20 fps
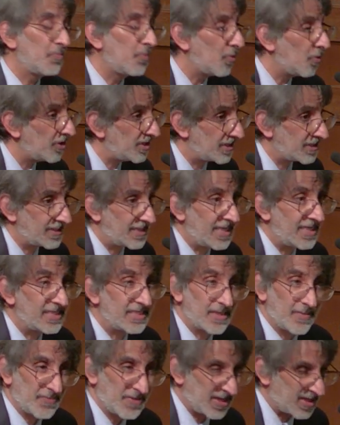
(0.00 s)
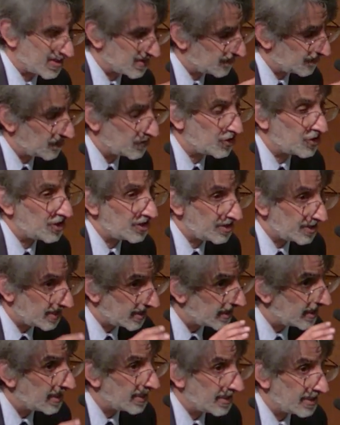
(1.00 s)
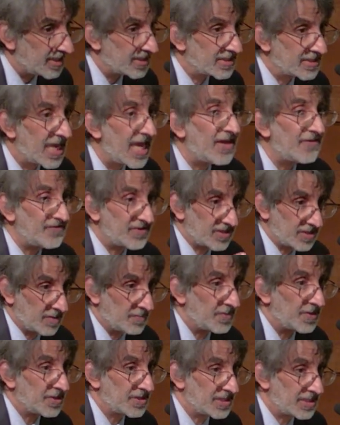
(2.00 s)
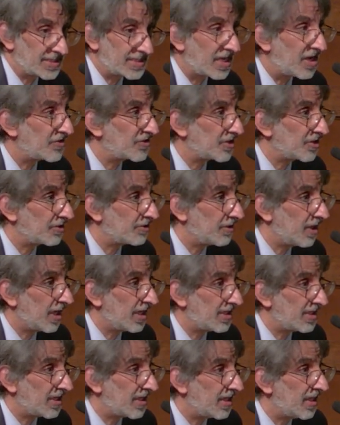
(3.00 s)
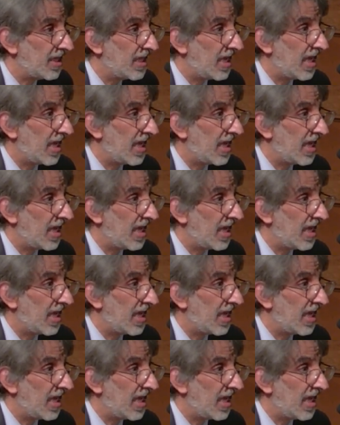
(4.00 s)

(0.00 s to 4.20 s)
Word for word: boy, is saying something, because Virginia is heaven compared to South Carolina,